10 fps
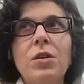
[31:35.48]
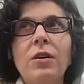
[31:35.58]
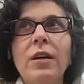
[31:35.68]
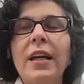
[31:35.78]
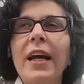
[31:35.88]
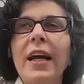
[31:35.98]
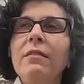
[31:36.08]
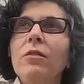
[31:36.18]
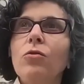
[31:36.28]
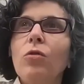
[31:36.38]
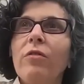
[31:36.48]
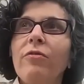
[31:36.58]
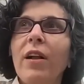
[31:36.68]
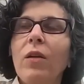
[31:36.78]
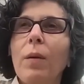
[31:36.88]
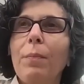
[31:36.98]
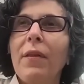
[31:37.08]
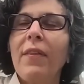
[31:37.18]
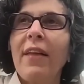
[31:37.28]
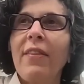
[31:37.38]
Michelle, can I sort of follow
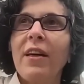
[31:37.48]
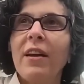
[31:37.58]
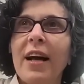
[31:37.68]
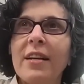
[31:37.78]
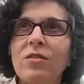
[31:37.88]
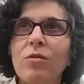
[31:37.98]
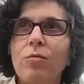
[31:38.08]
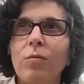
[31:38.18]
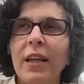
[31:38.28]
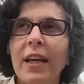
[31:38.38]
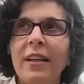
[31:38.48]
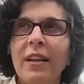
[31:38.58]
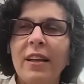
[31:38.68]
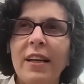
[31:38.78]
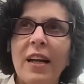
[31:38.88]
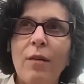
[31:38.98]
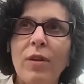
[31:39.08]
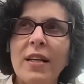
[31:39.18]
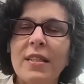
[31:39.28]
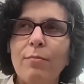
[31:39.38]
up on that then and ask relatedly? And I
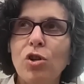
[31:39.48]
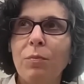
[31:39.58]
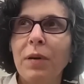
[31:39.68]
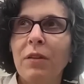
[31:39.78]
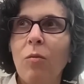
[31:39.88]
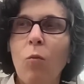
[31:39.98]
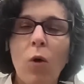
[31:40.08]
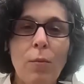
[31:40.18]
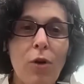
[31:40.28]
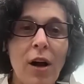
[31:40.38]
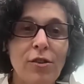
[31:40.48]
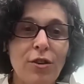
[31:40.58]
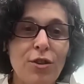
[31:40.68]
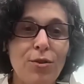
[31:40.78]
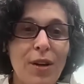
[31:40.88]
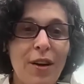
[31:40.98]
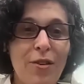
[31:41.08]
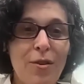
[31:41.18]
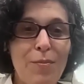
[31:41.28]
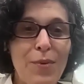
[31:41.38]
realize I'm jumping from one project to
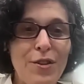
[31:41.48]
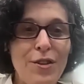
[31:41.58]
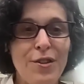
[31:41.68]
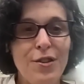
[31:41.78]
another, but